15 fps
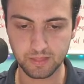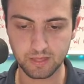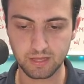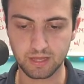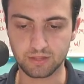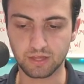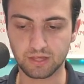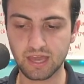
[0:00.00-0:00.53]

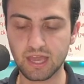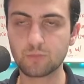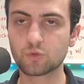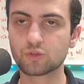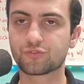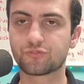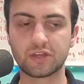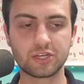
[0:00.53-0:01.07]
And the game
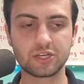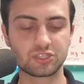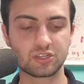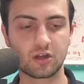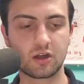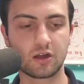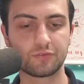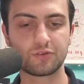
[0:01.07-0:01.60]
was finished
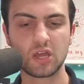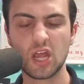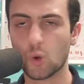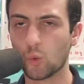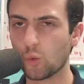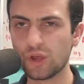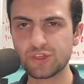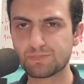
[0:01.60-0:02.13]
off
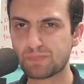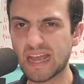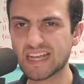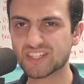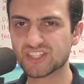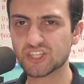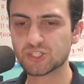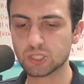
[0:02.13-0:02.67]
with
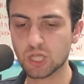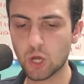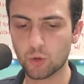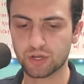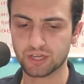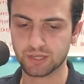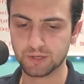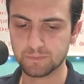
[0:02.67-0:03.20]
bases
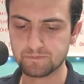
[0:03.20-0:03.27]
loaded